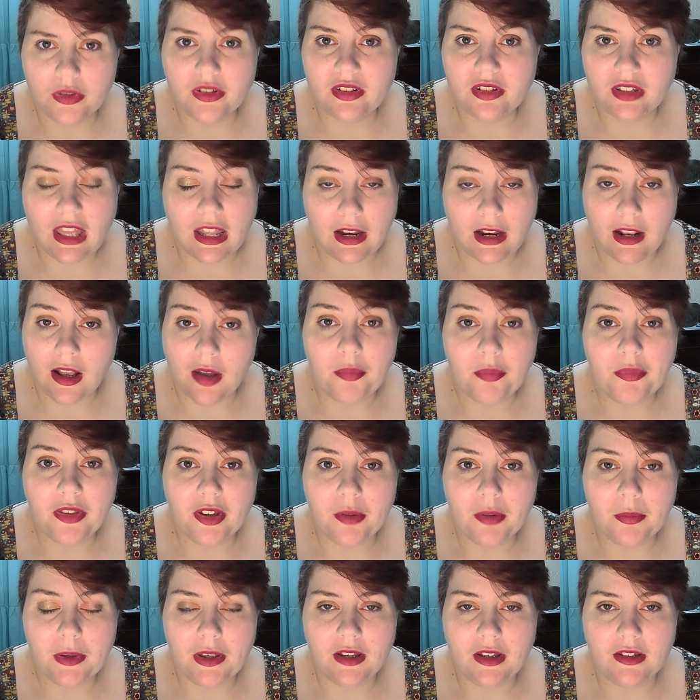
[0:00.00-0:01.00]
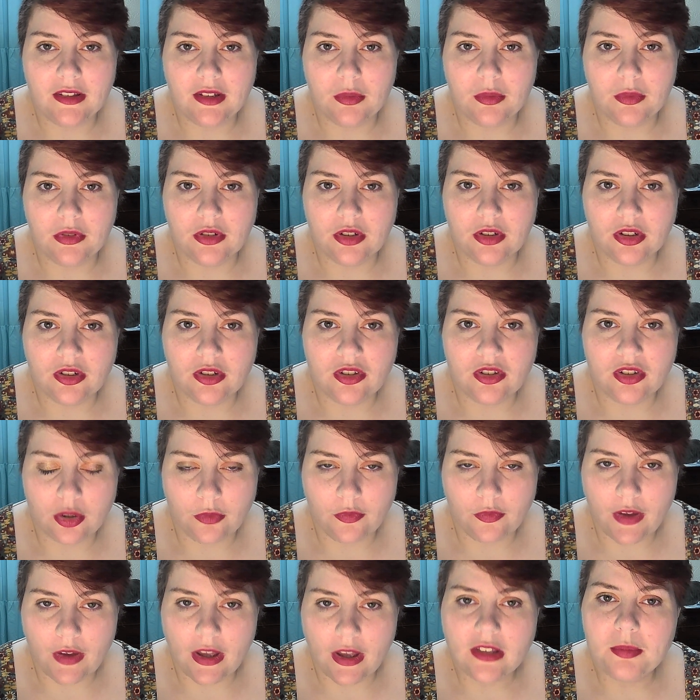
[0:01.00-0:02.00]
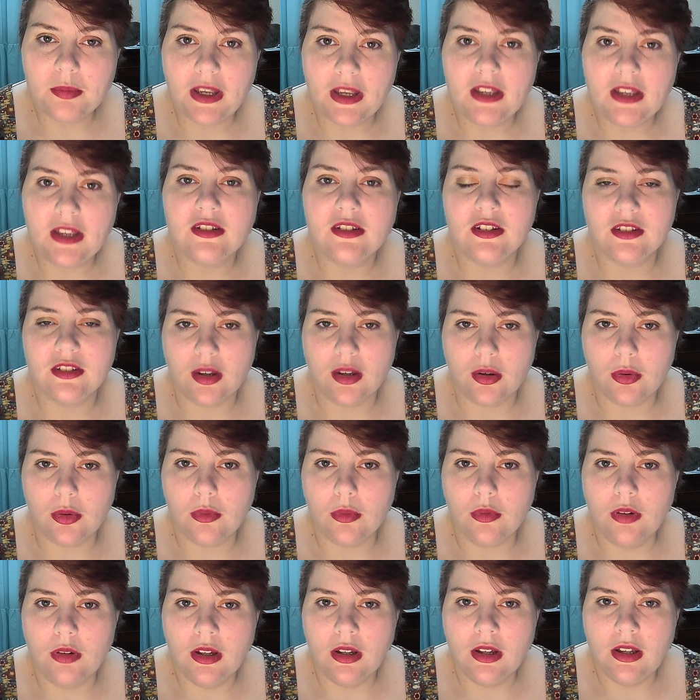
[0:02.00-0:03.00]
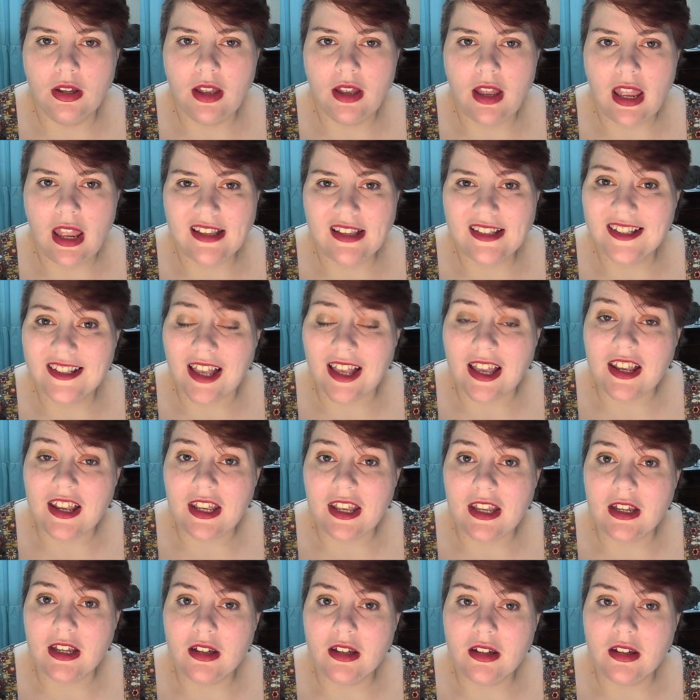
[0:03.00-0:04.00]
getting up there because it was just so fast-paced and so exciting.